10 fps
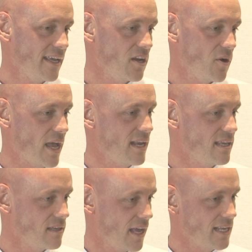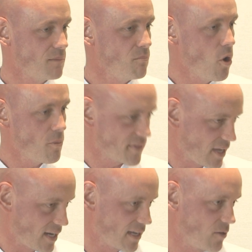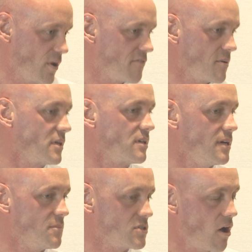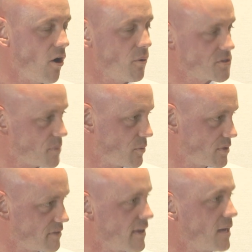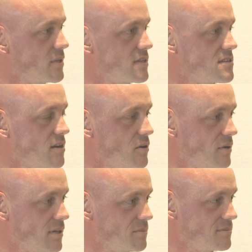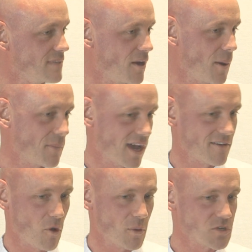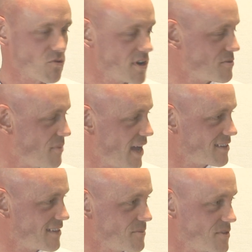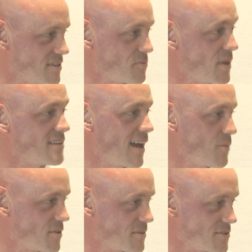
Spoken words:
any moment that I get away from the club is always spent with the family. So I'm kind of always rushing back to them to spend time with